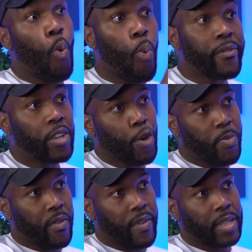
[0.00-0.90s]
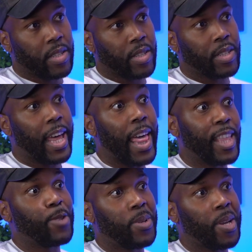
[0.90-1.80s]
with the group of investors in
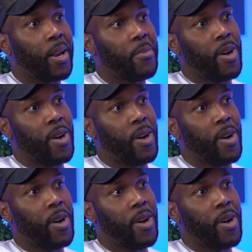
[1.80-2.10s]
this particular